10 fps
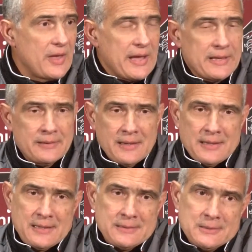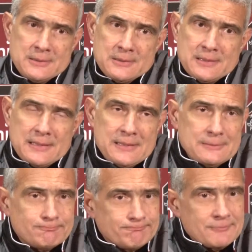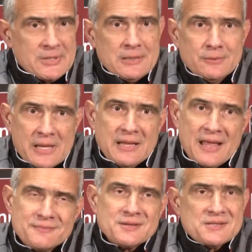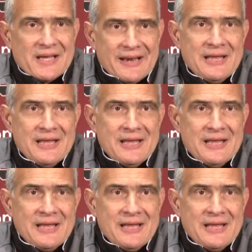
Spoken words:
And, you know, he gives us that.